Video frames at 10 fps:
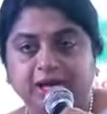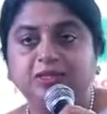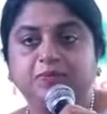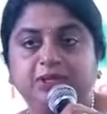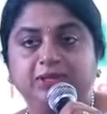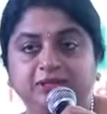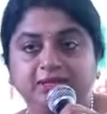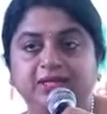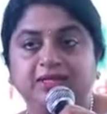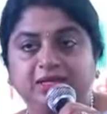as per the
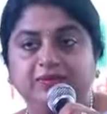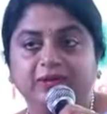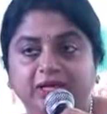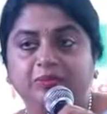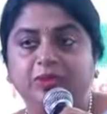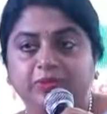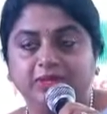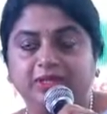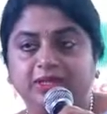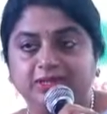data available with
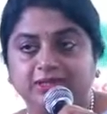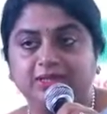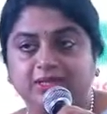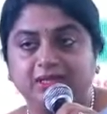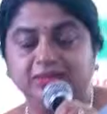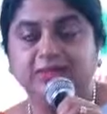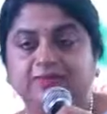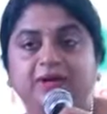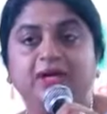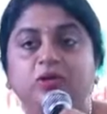the registrars, the
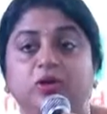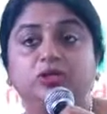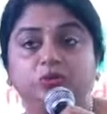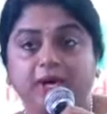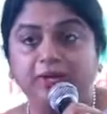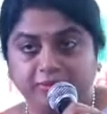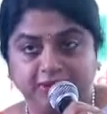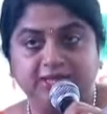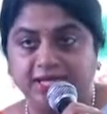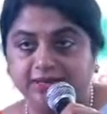failure is
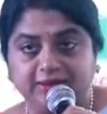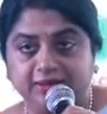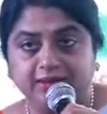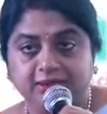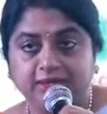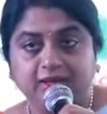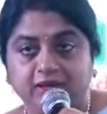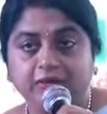1%.